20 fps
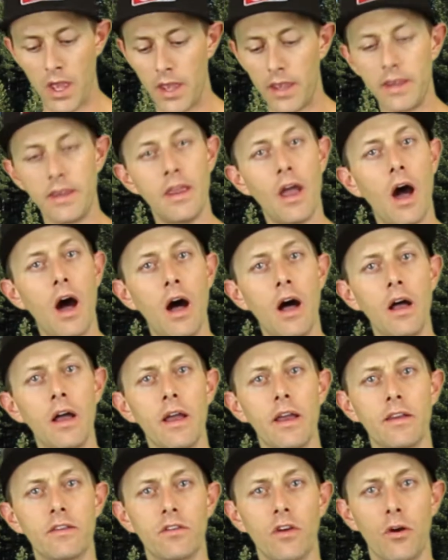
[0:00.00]
Yaw
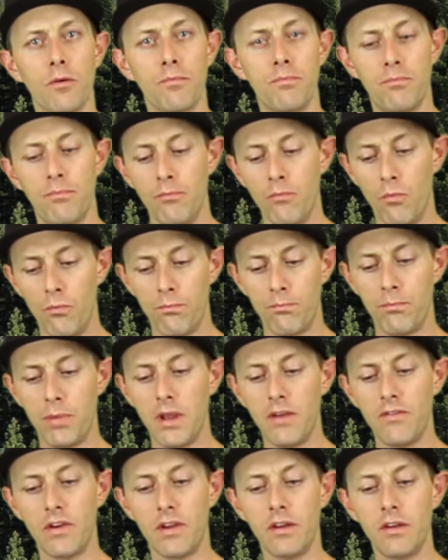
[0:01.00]
is our
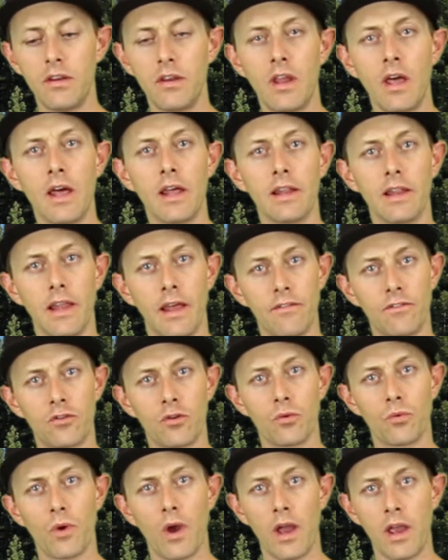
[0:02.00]
pivot left
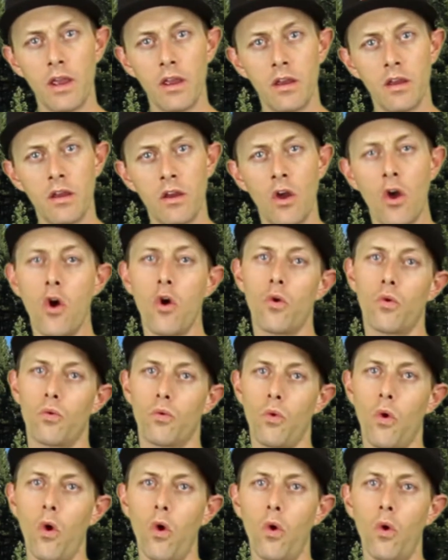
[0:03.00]
to right,
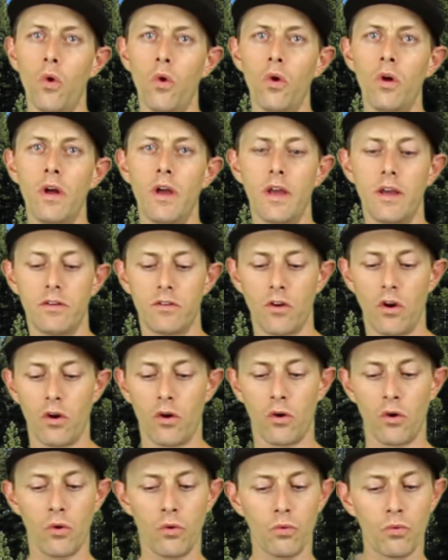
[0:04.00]
roll is
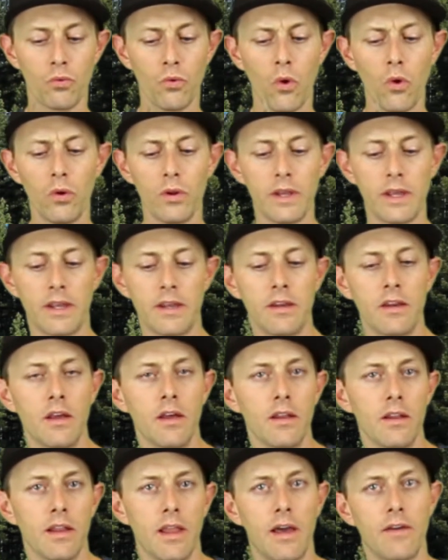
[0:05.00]
our rolling
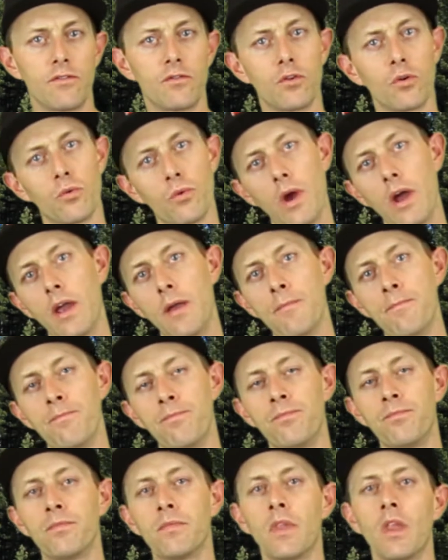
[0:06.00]
left to right,
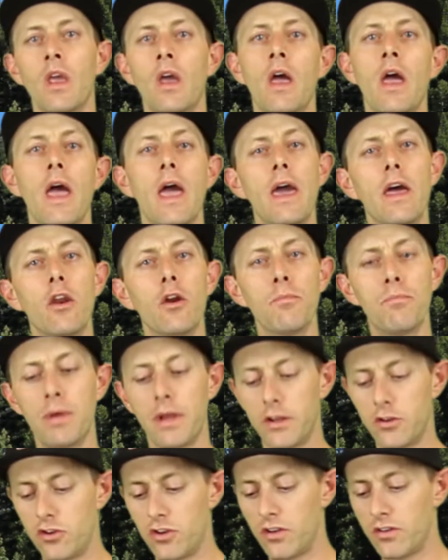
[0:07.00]
and our
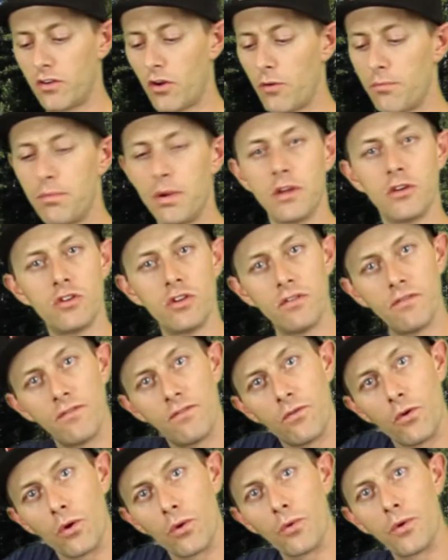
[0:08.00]
pitch is our pitching
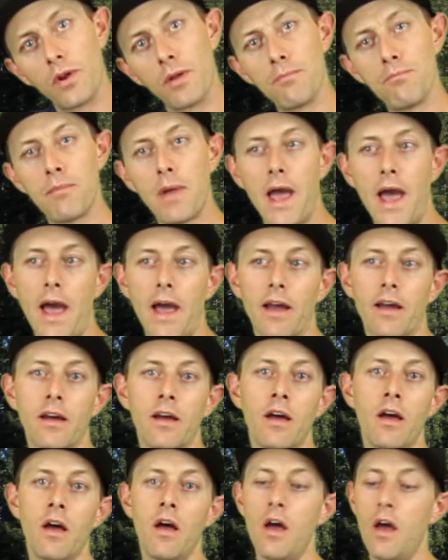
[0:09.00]
forward and back.
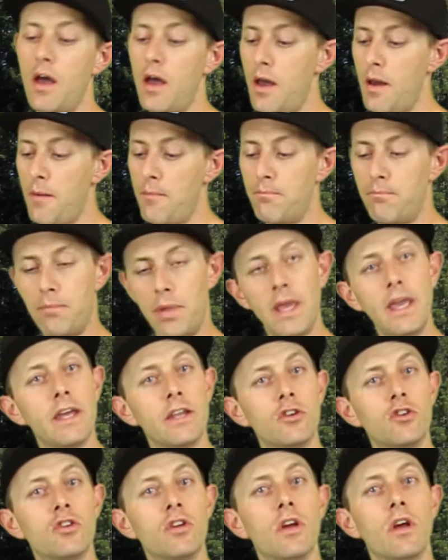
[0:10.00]

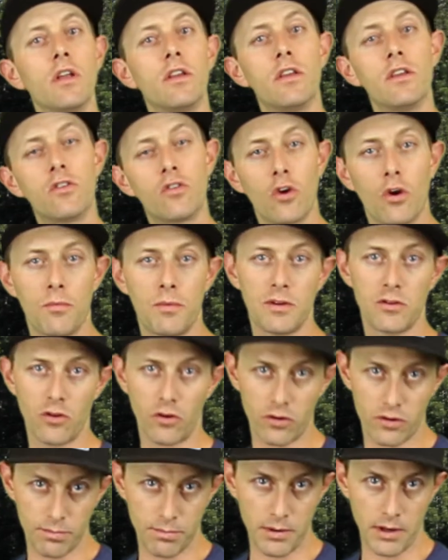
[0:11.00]
Pitch determines
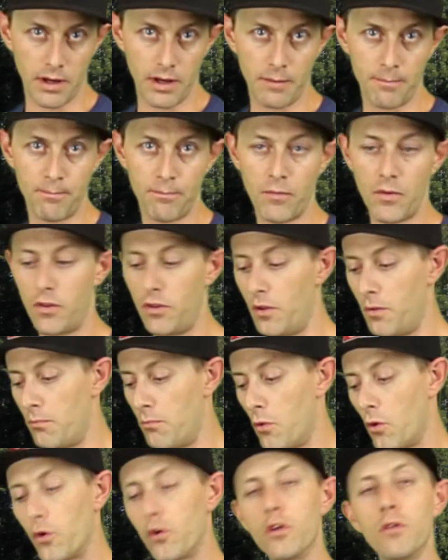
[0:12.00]
our speed. The
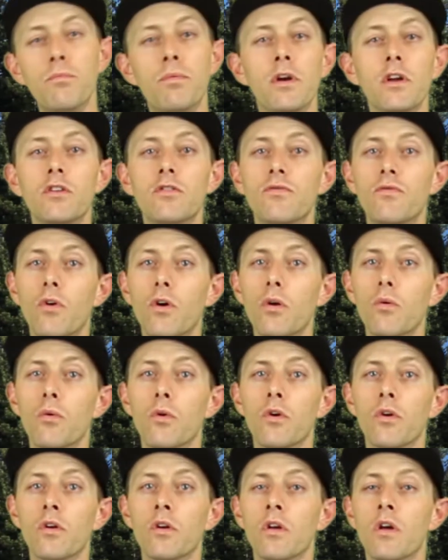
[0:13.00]
more you pitch
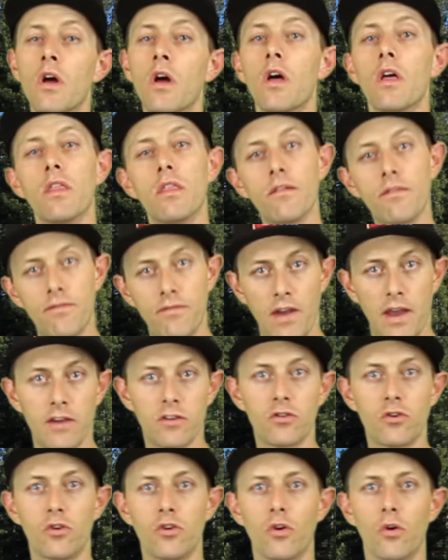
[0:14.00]
forward, the
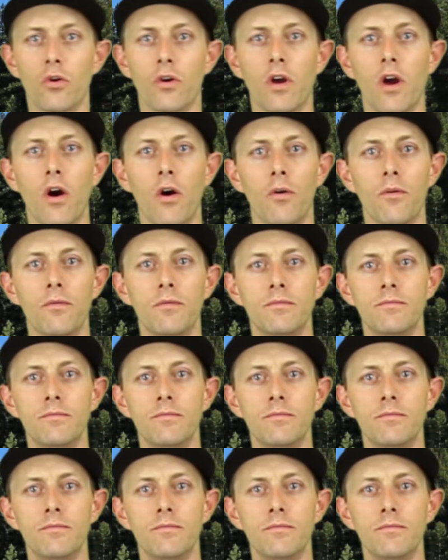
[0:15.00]
faster you'll go.